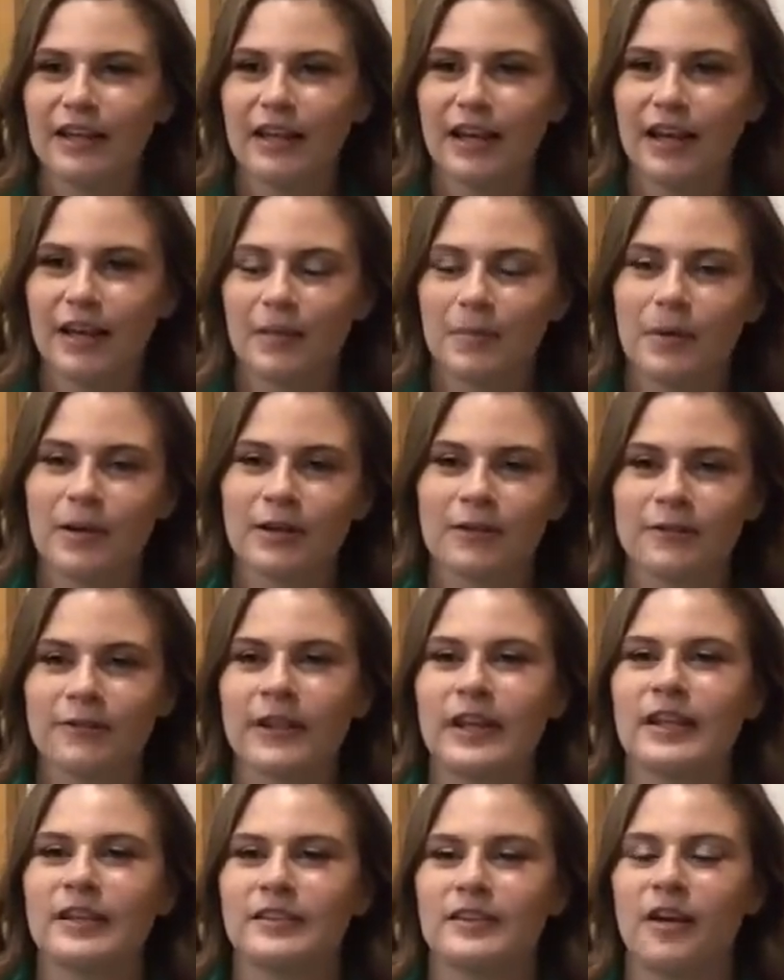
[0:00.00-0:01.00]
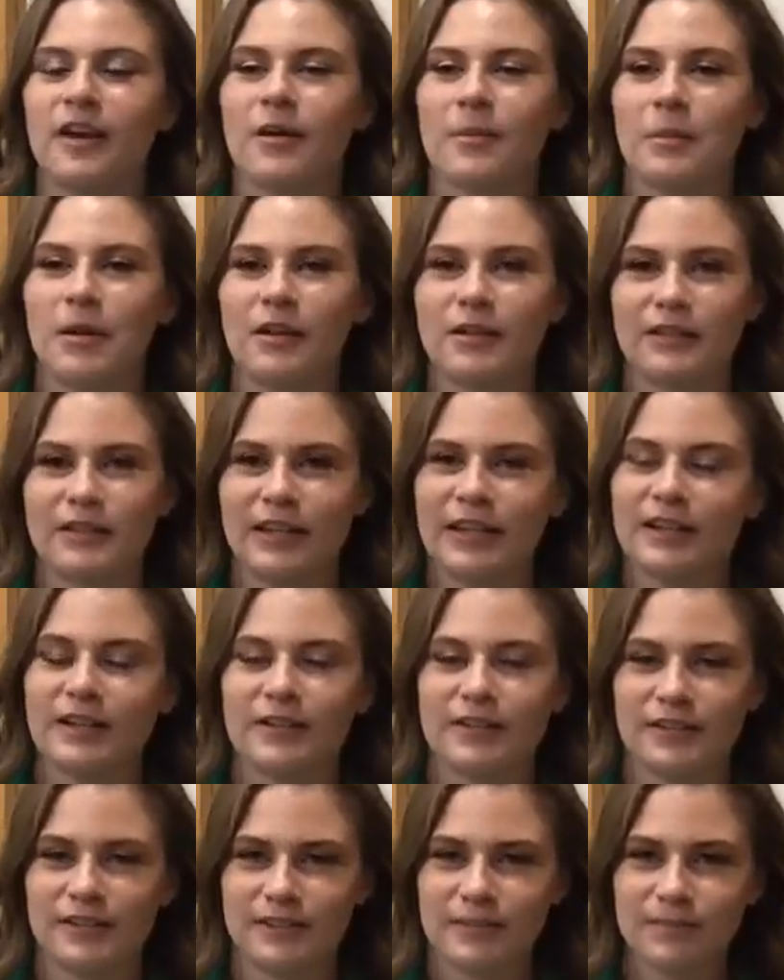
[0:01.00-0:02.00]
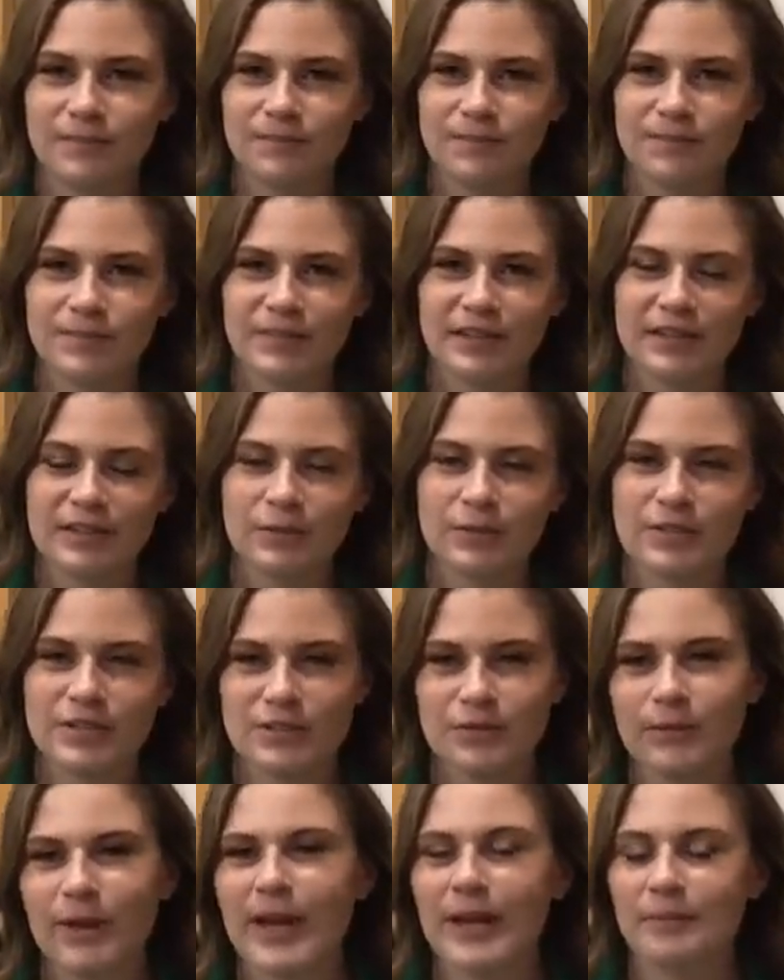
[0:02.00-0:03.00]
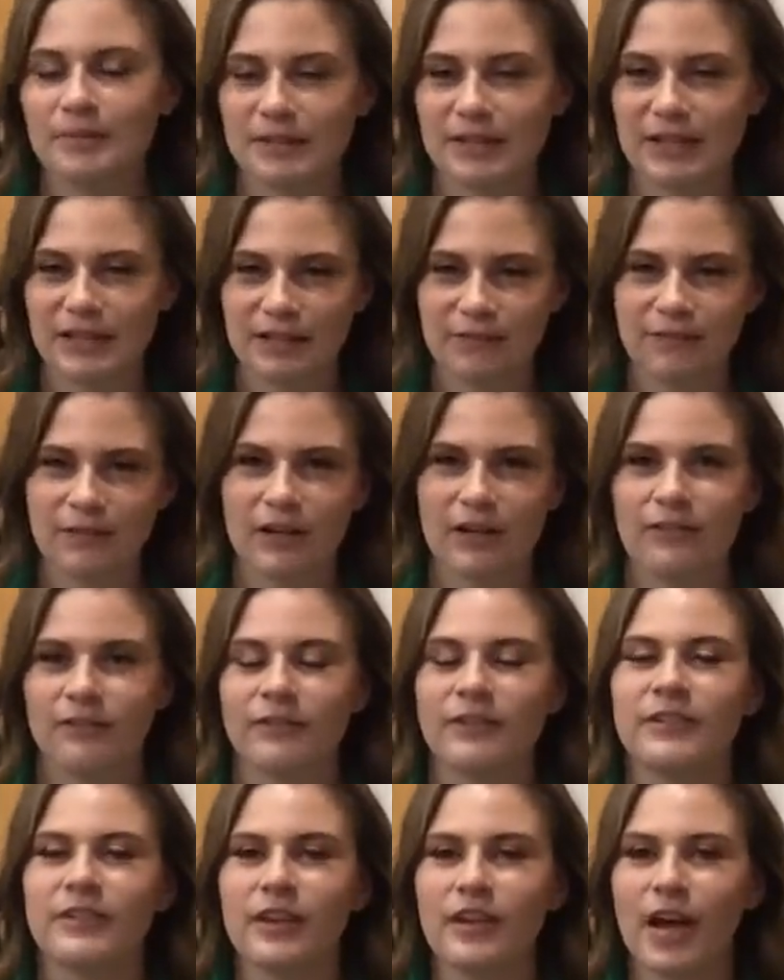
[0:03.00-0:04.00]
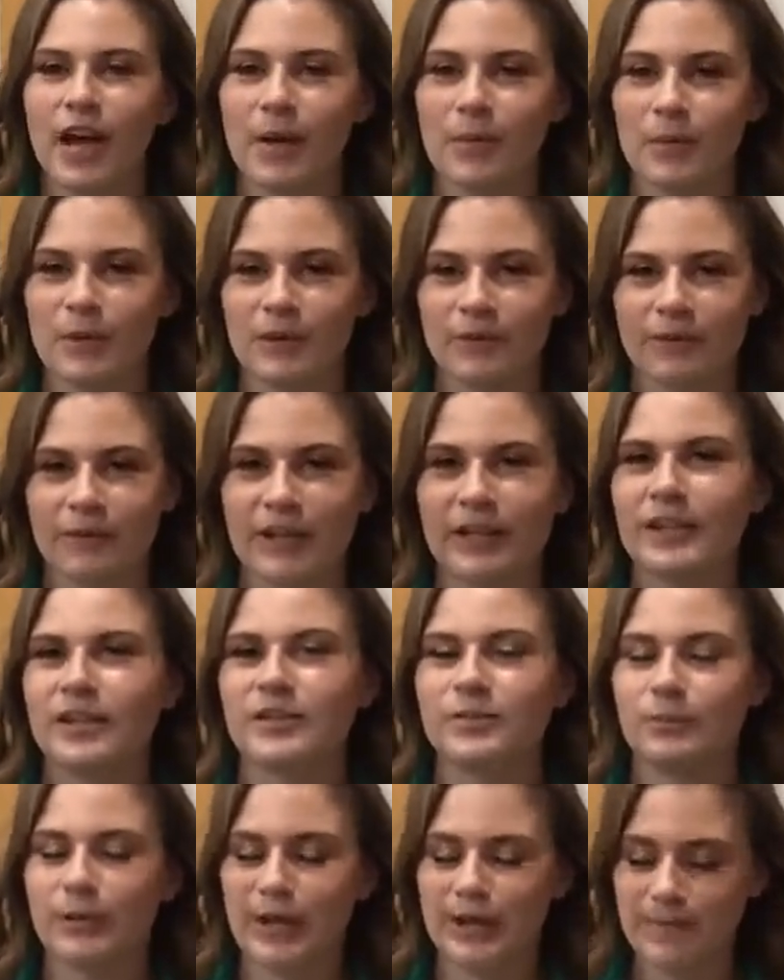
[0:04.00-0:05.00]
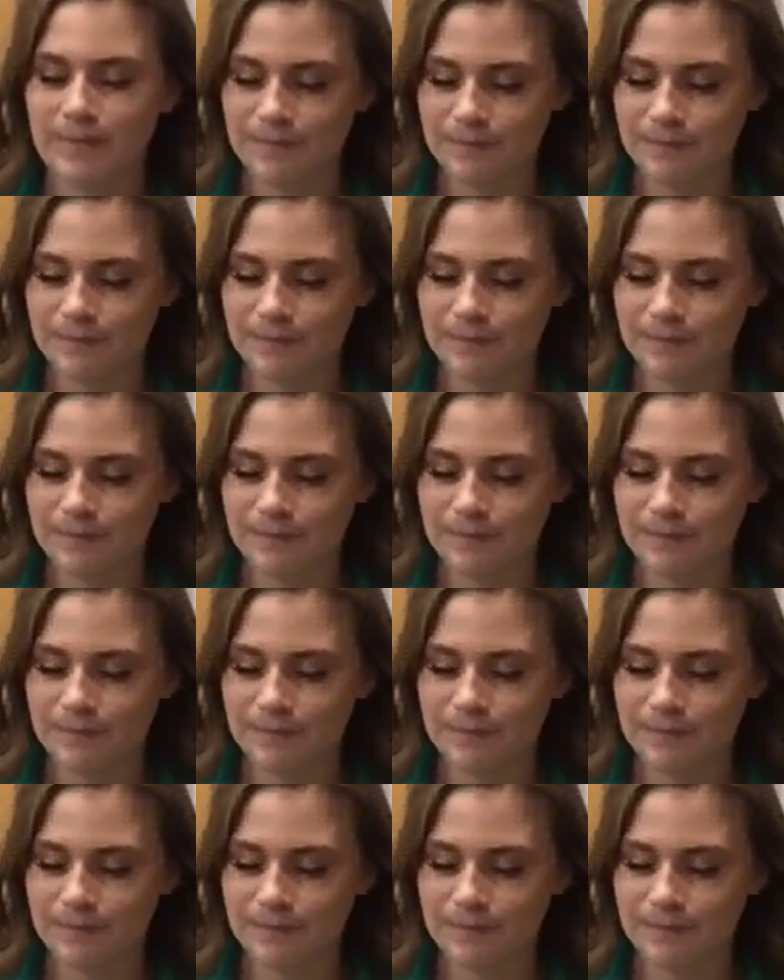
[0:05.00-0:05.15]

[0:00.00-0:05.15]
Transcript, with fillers: Uh, butterflies are pollinators, which is why I'm sitting in front of our butterfly display.